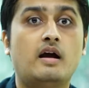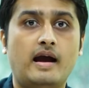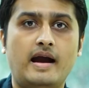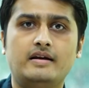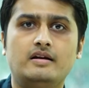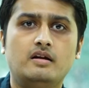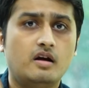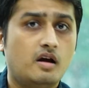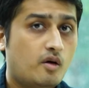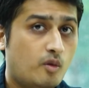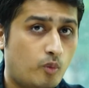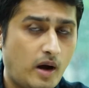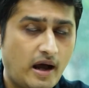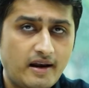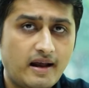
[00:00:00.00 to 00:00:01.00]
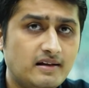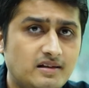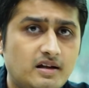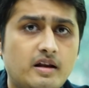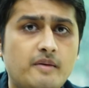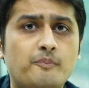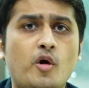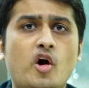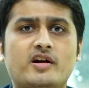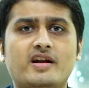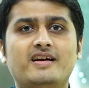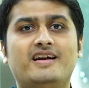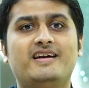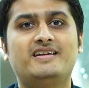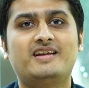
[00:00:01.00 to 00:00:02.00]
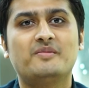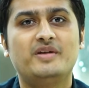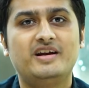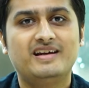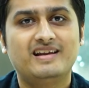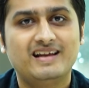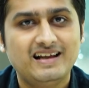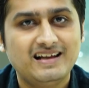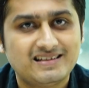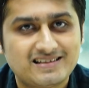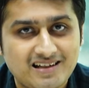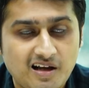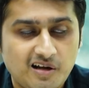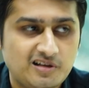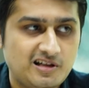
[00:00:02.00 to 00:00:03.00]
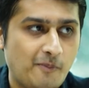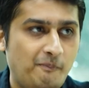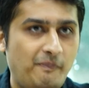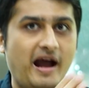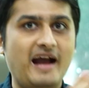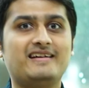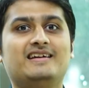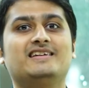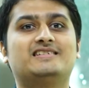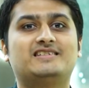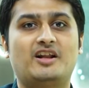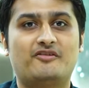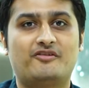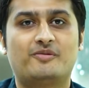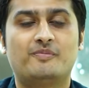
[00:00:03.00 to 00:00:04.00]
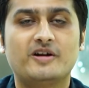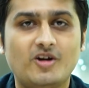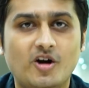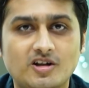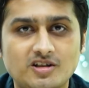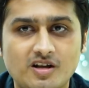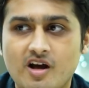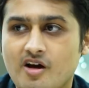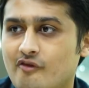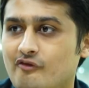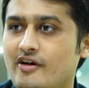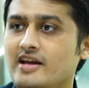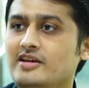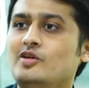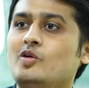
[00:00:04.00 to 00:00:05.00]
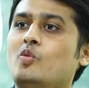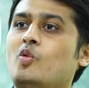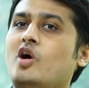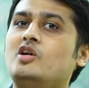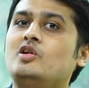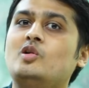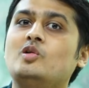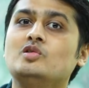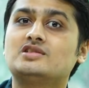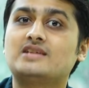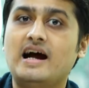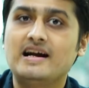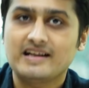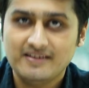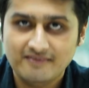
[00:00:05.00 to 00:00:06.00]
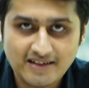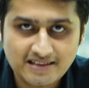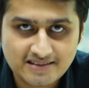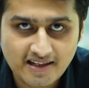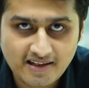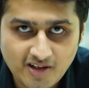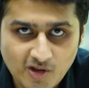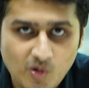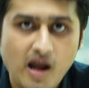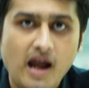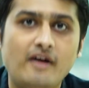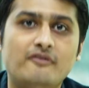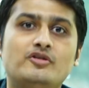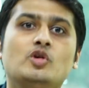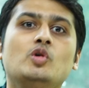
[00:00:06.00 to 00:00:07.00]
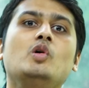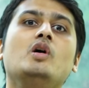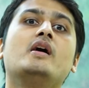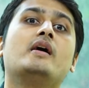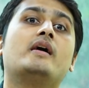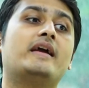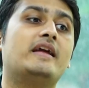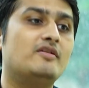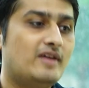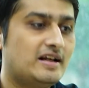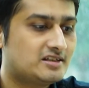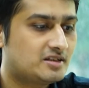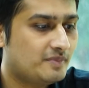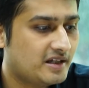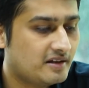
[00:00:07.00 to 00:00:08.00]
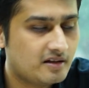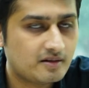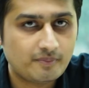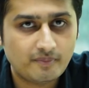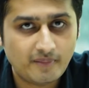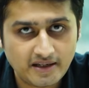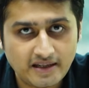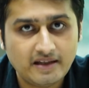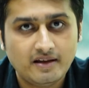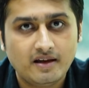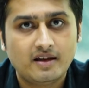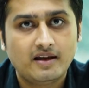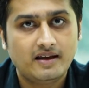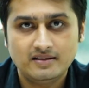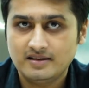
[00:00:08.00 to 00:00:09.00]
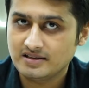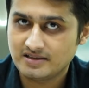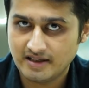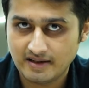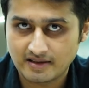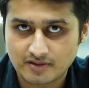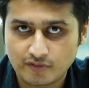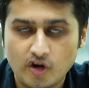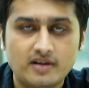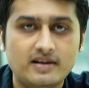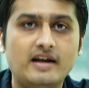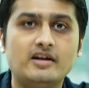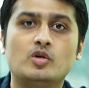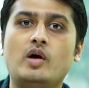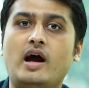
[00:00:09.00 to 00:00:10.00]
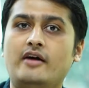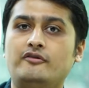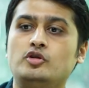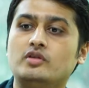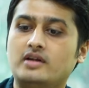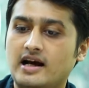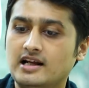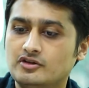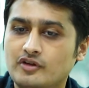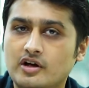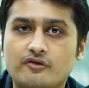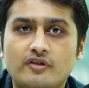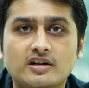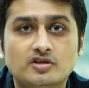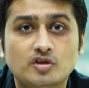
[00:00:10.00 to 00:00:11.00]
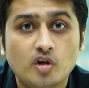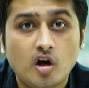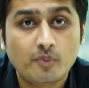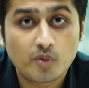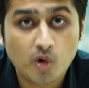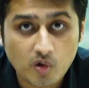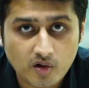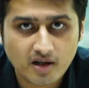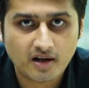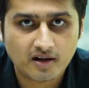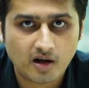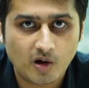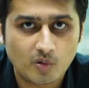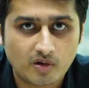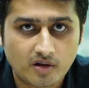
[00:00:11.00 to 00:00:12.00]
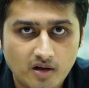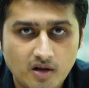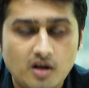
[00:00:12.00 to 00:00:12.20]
And another important intermediary is the bank itself, because when you want to start investing, you have to invest money in the shares. For that you have to transfer funds to your broker account.